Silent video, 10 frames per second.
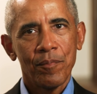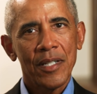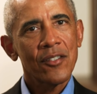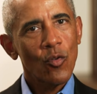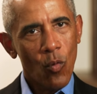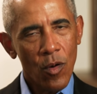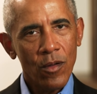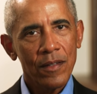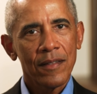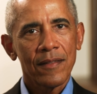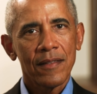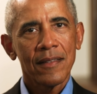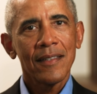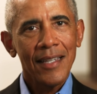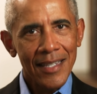Because the world
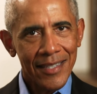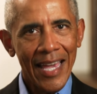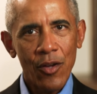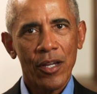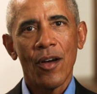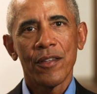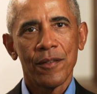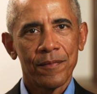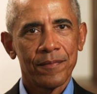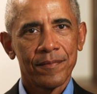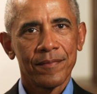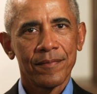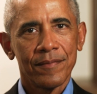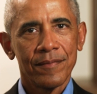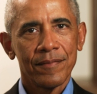is counting on you.
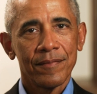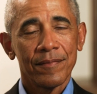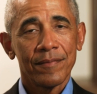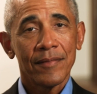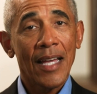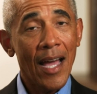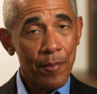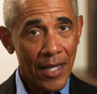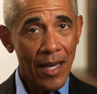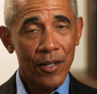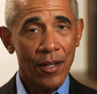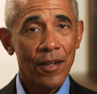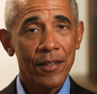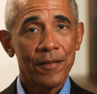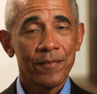I'm counting
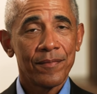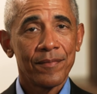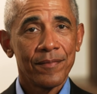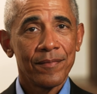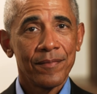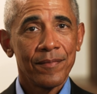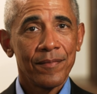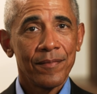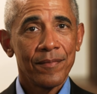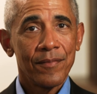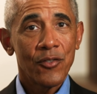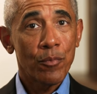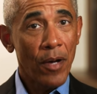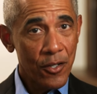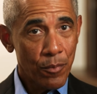on you.
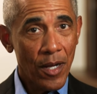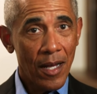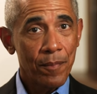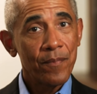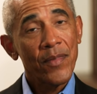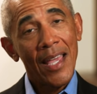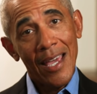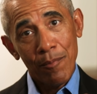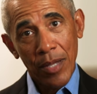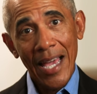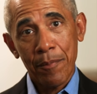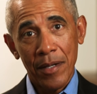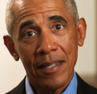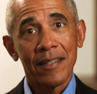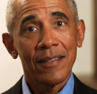SpongeBob and
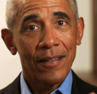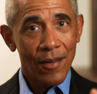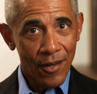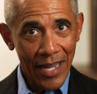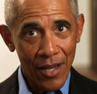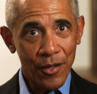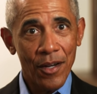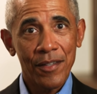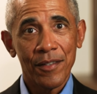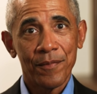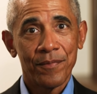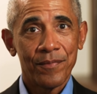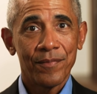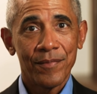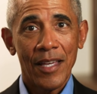Blackpink are counting on you,
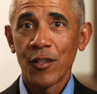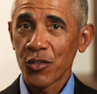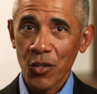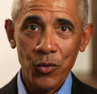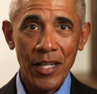and there's no